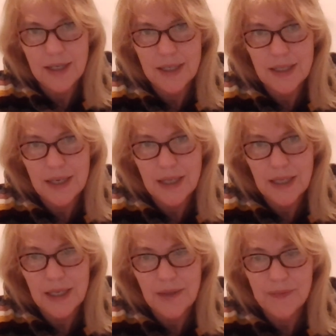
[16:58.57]

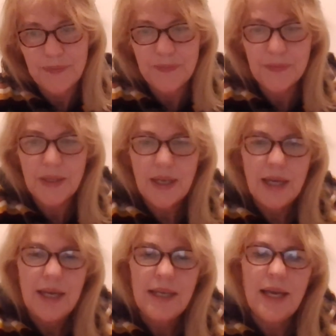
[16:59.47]
distinctly.
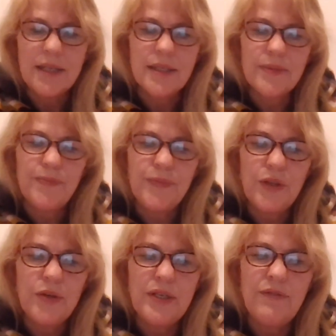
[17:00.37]
Yes,
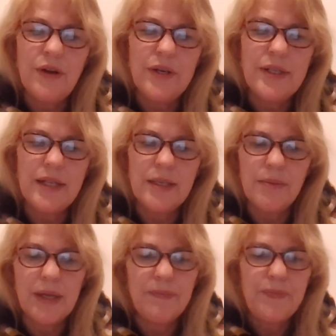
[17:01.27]
you did very
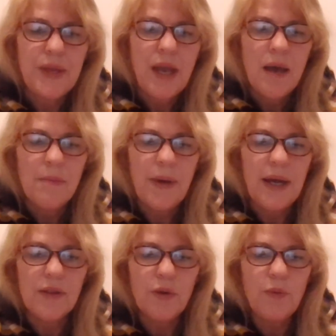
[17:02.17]
sensibly.
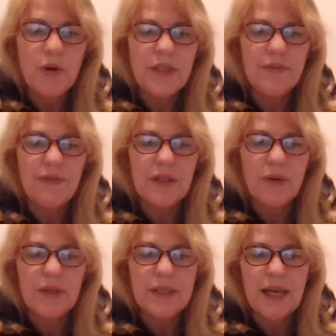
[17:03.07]
But the worst of it was